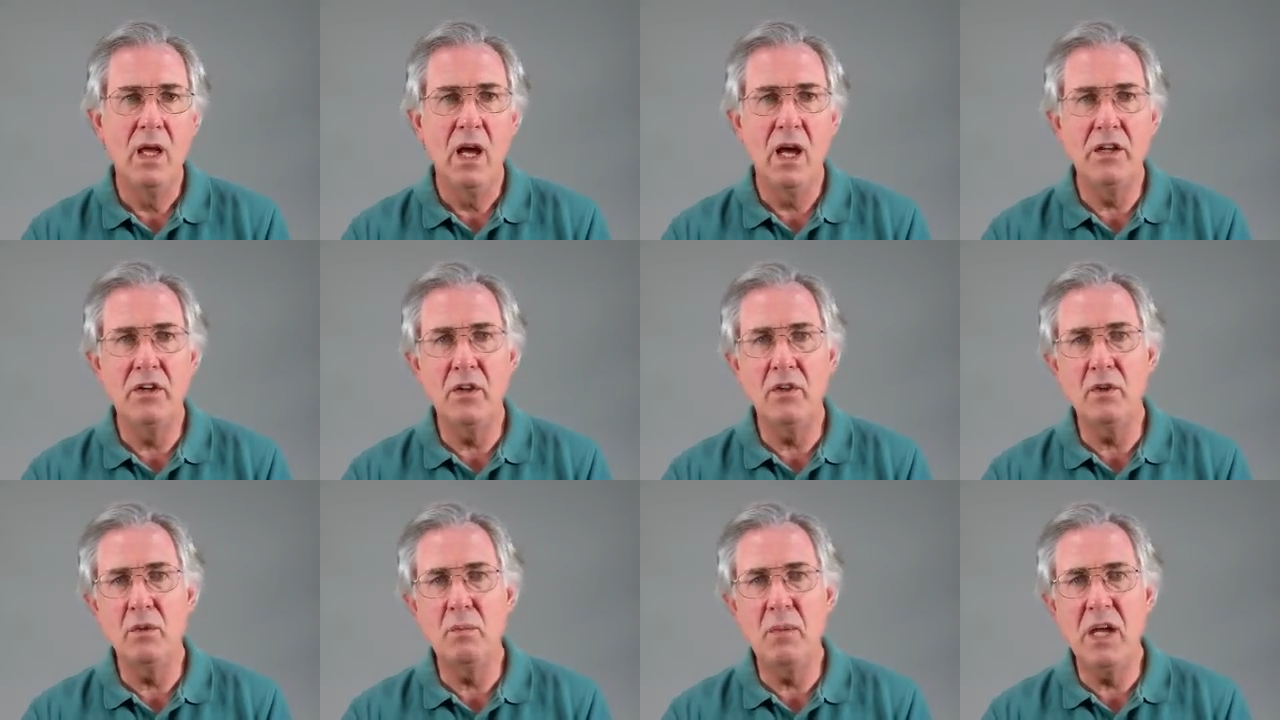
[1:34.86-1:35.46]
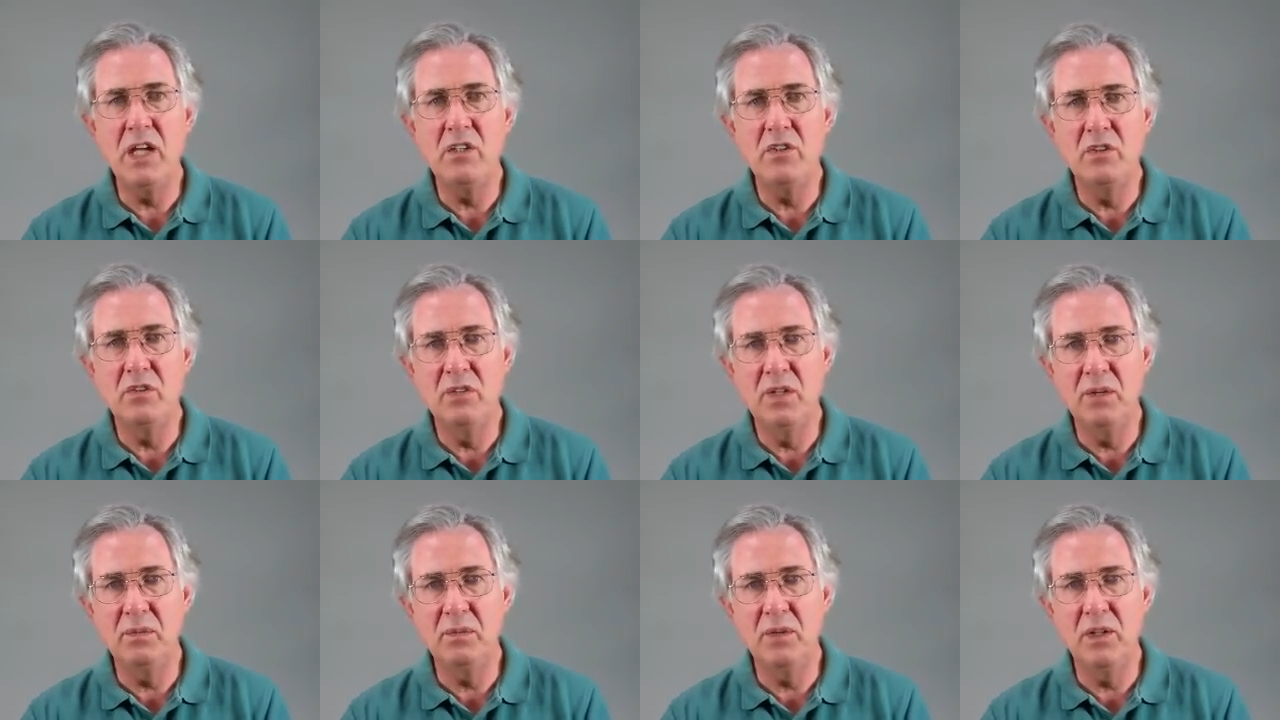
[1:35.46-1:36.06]
Another major
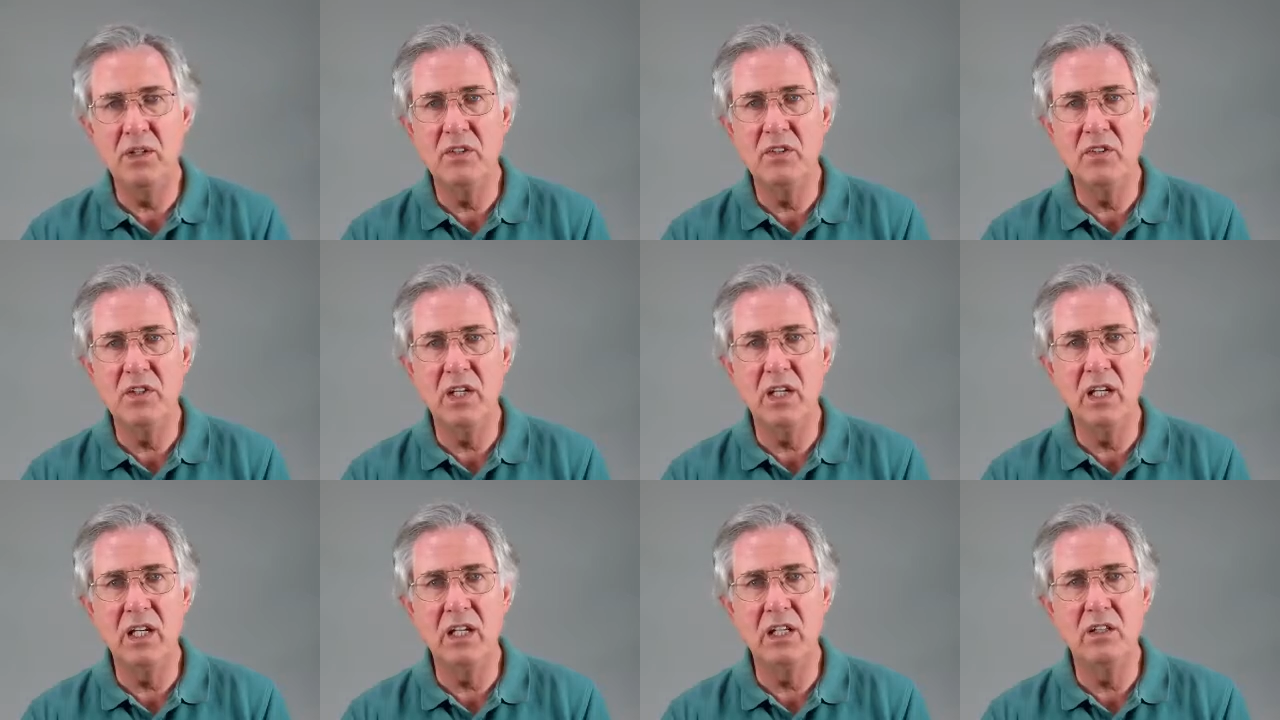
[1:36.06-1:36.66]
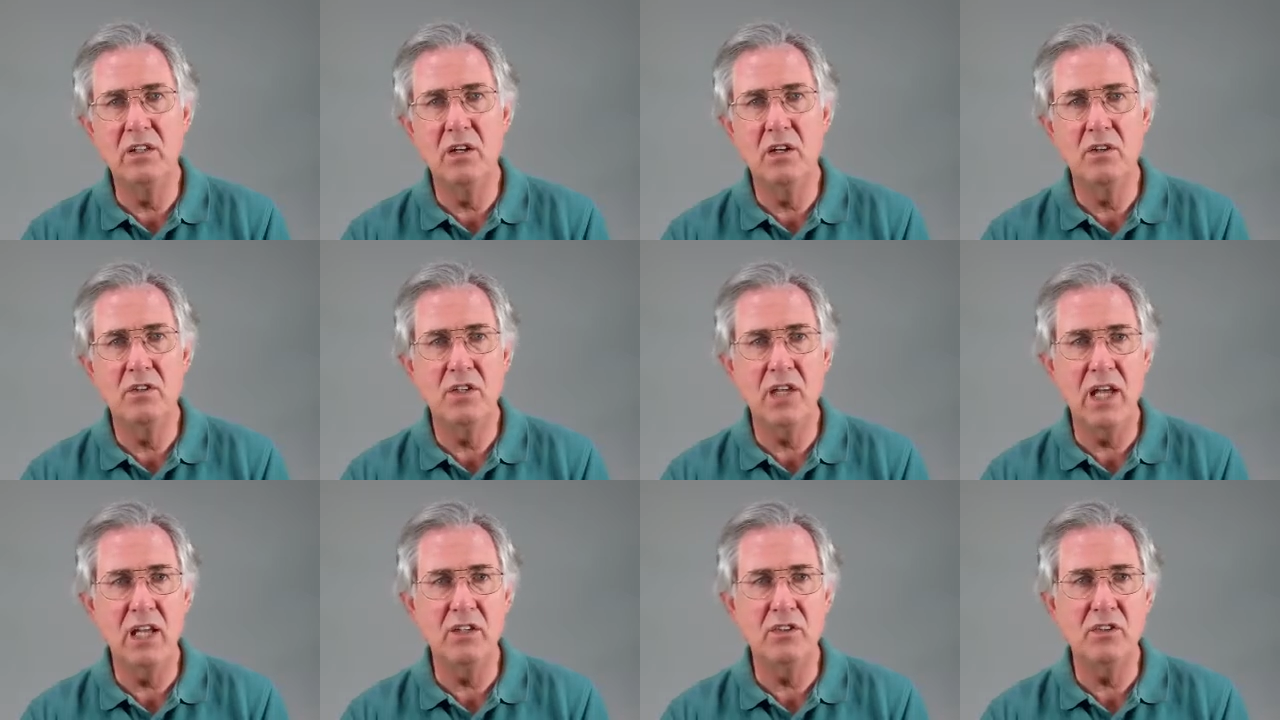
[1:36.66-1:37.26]
difference in
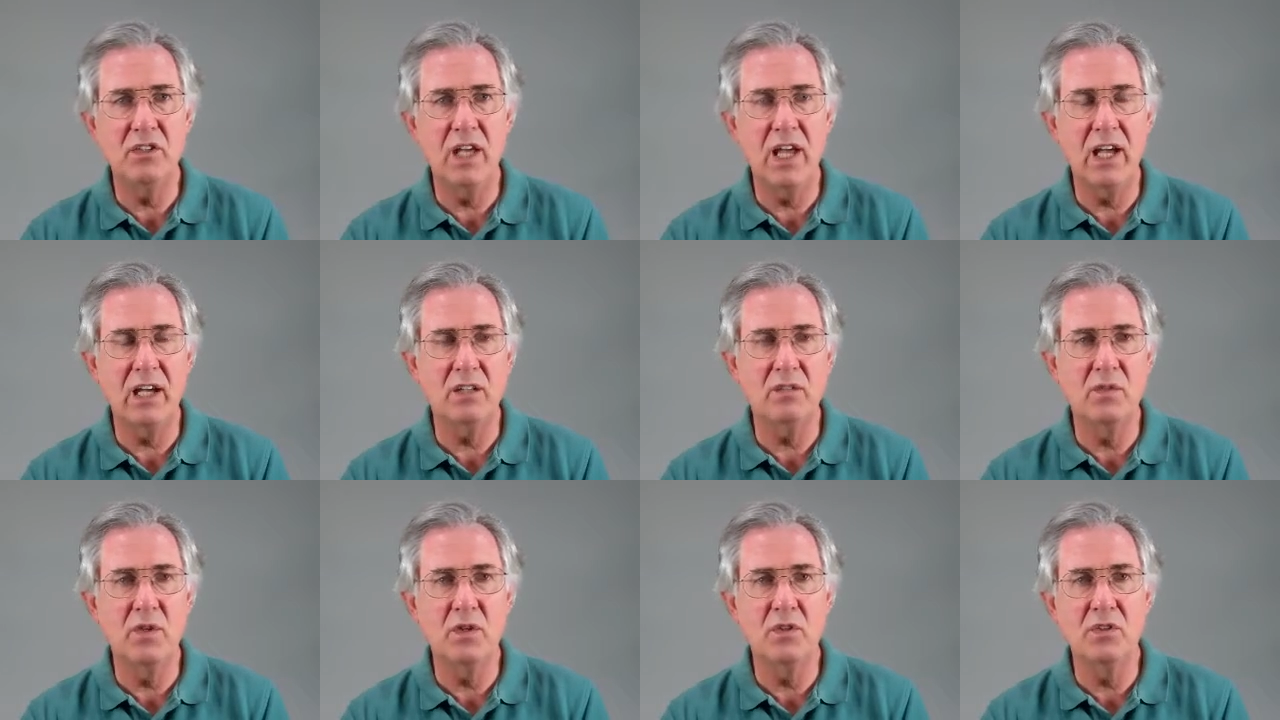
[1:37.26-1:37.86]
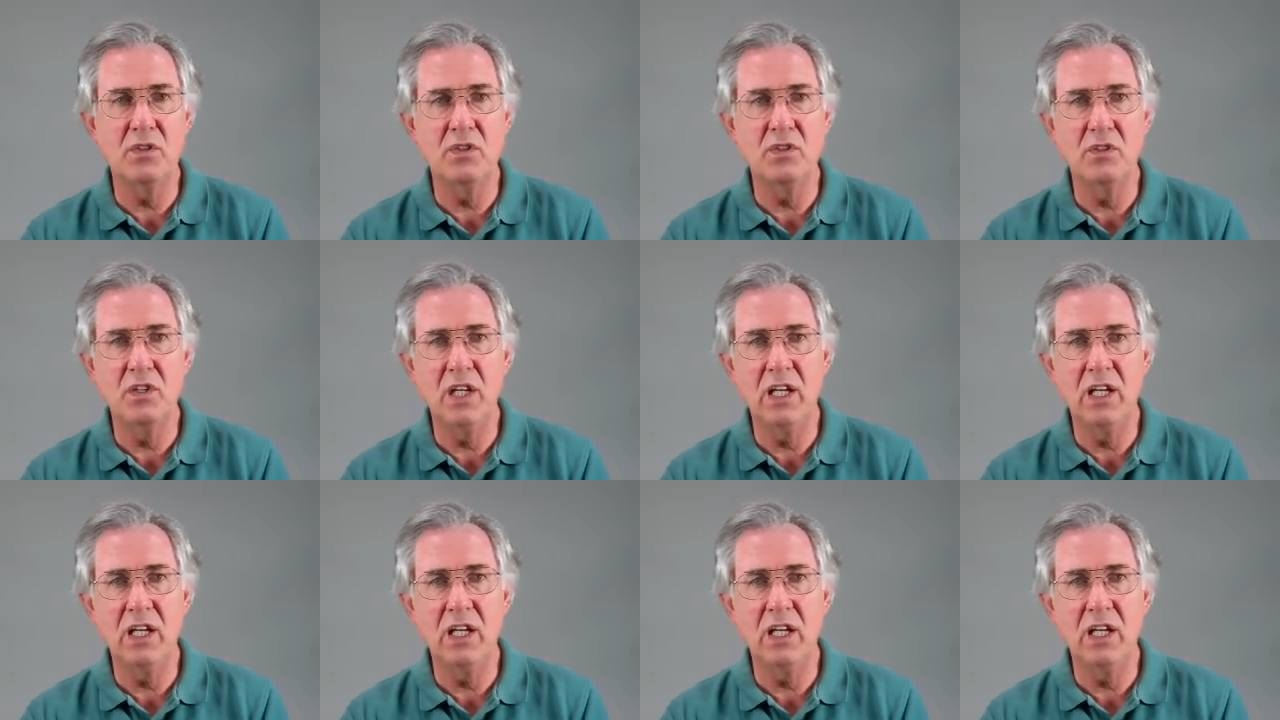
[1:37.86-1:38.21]
sales tax versus